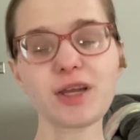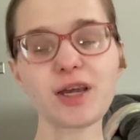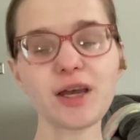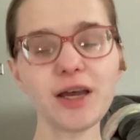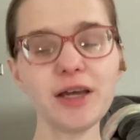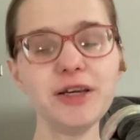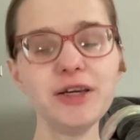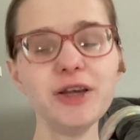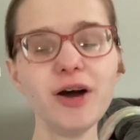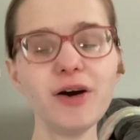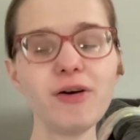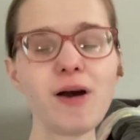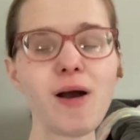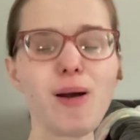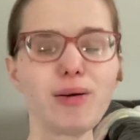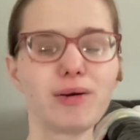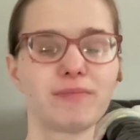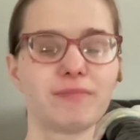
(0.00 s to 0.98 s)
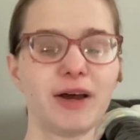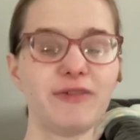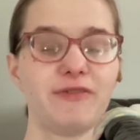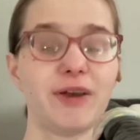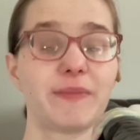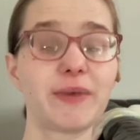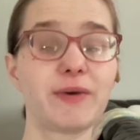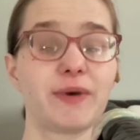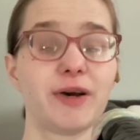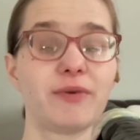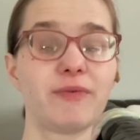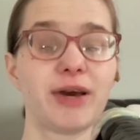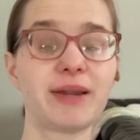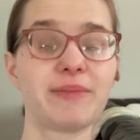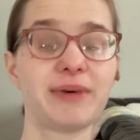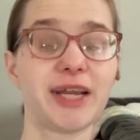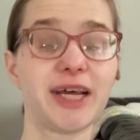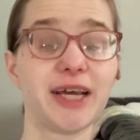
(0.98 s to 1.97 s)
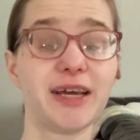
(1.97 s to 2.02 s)
you know, my family went, wait
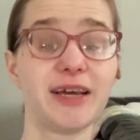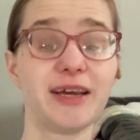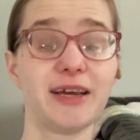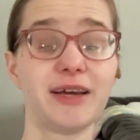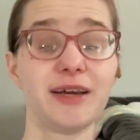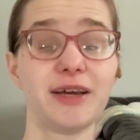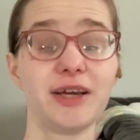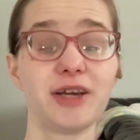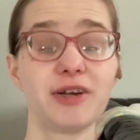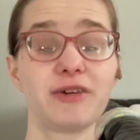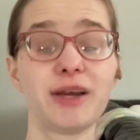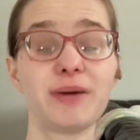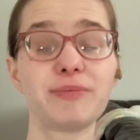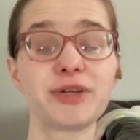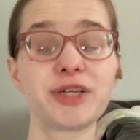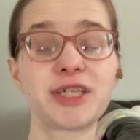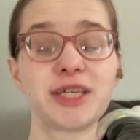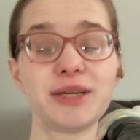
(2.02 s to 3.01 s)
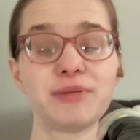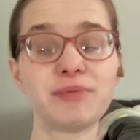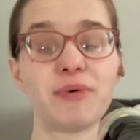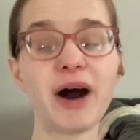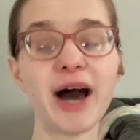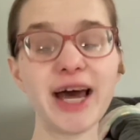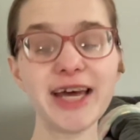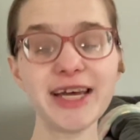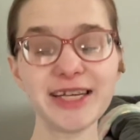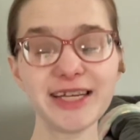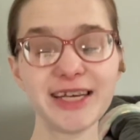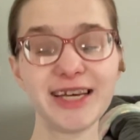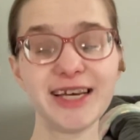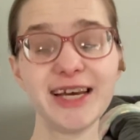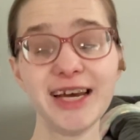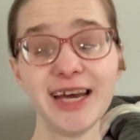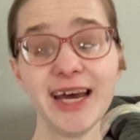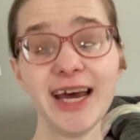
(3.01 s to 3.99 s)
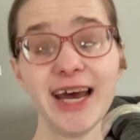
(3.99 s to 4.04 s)
a minute, you're able to see what?
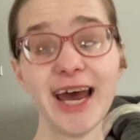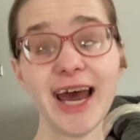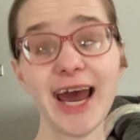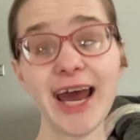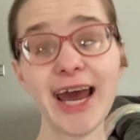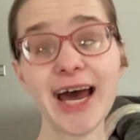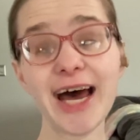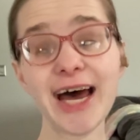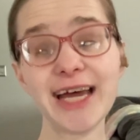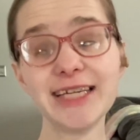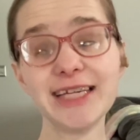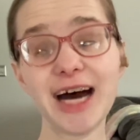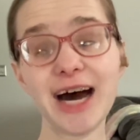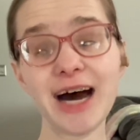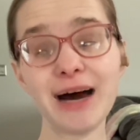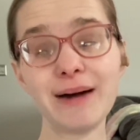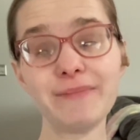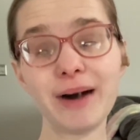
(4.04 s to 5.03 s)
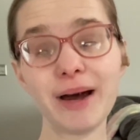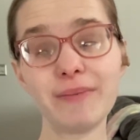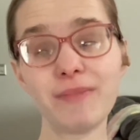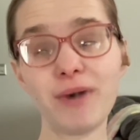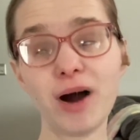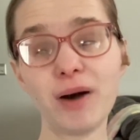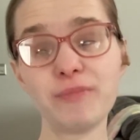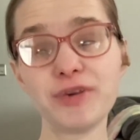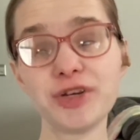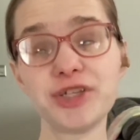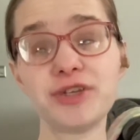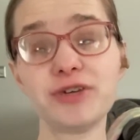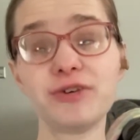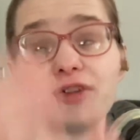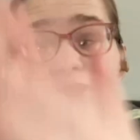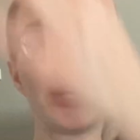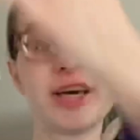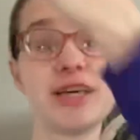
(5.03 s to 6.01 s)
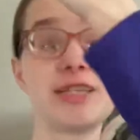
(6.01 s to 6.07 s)
And my mom would do
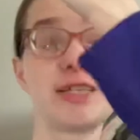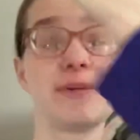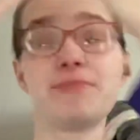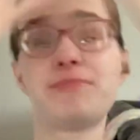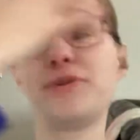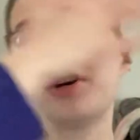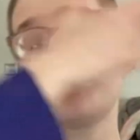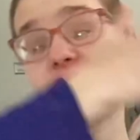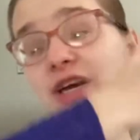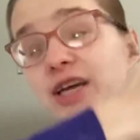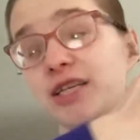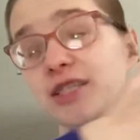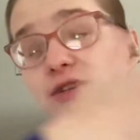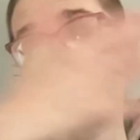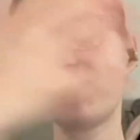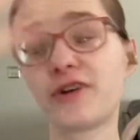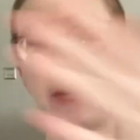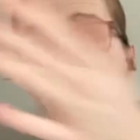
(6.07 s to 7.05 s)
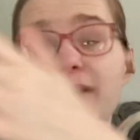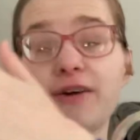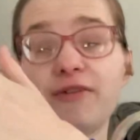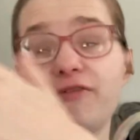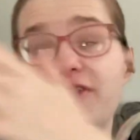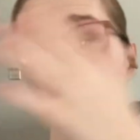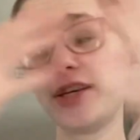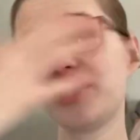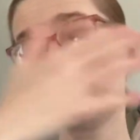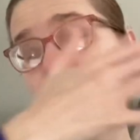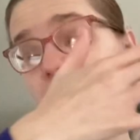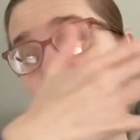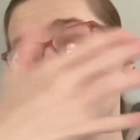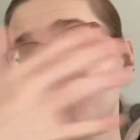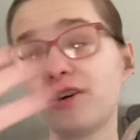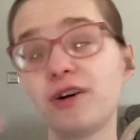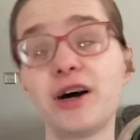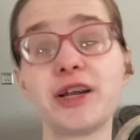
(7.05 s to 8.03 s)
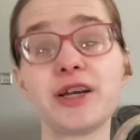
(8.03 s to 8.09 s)
this and put things in front of my face and
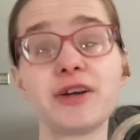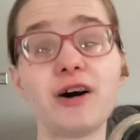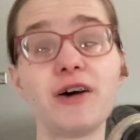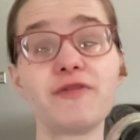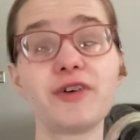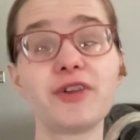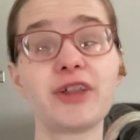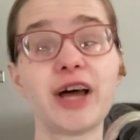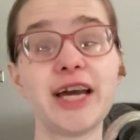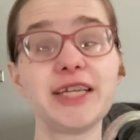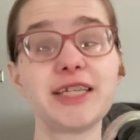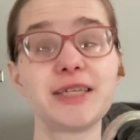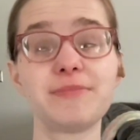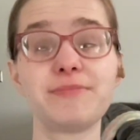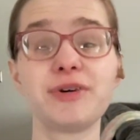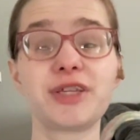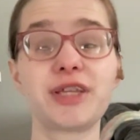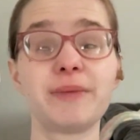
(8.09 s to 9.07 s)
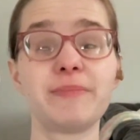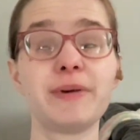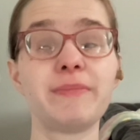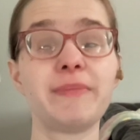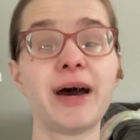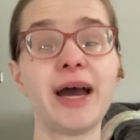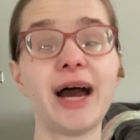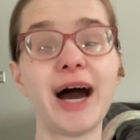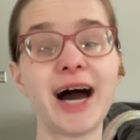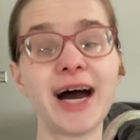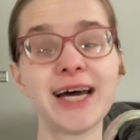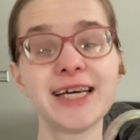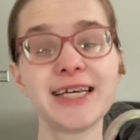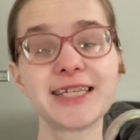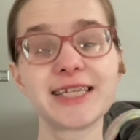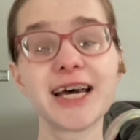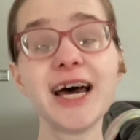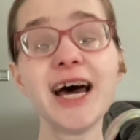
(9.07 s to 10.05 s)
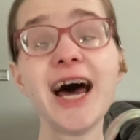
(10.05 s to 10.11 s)
turn on and off the lights and put them in my
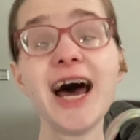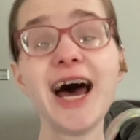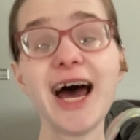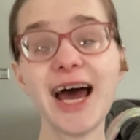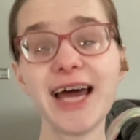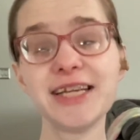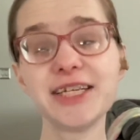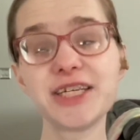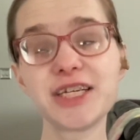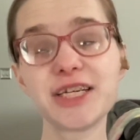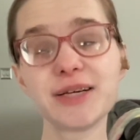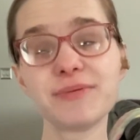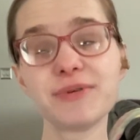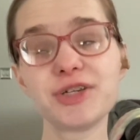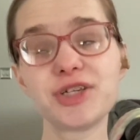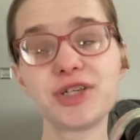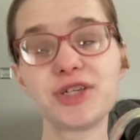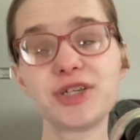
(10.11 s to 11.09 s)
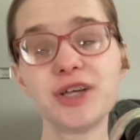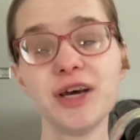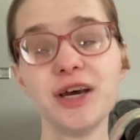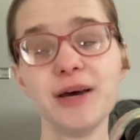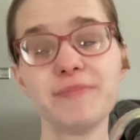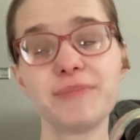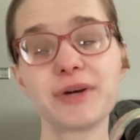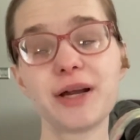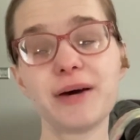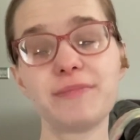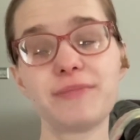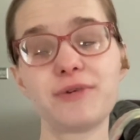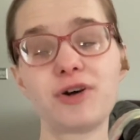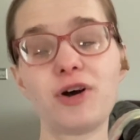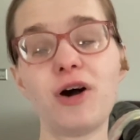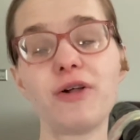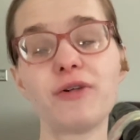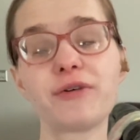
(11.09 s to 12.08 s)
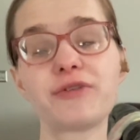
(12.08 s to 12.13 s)
eyes. And she would put up
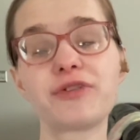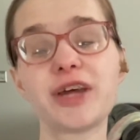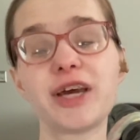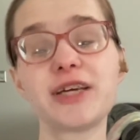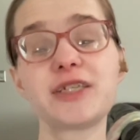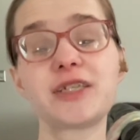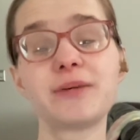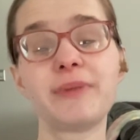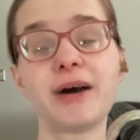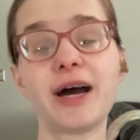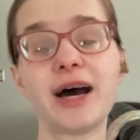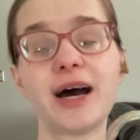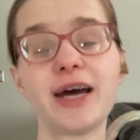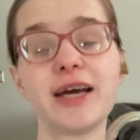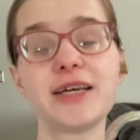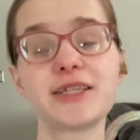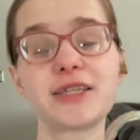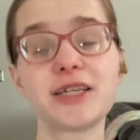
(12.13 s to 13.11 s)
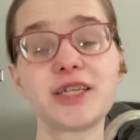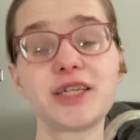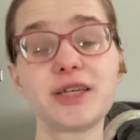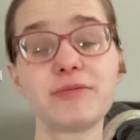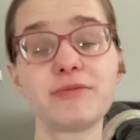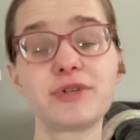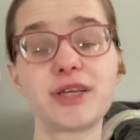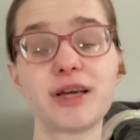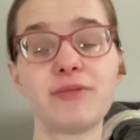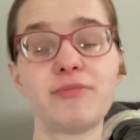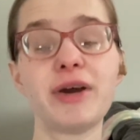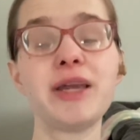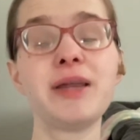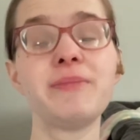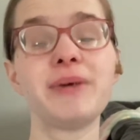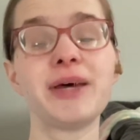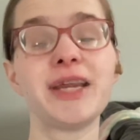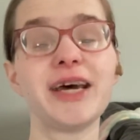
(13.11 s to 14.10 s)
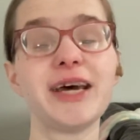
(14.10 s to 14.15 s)
colored things to my eyes, and she would say, wait a
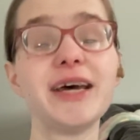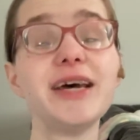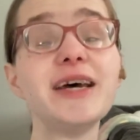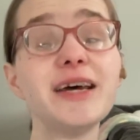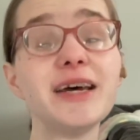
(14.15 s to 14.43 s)
minute,